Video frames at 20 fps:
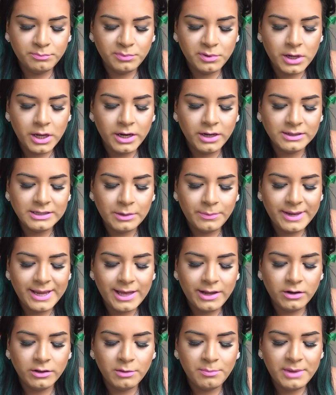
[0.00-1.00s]
product that we
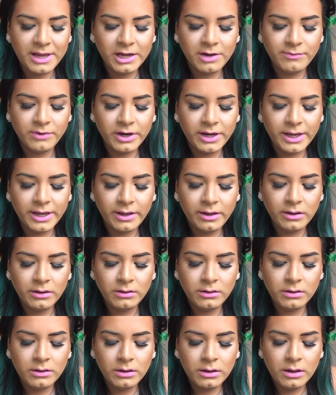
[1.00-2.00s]
had on the back of our
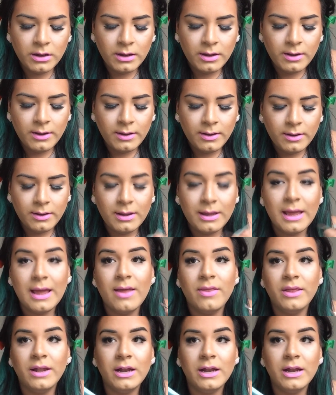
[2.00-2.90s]
hand, and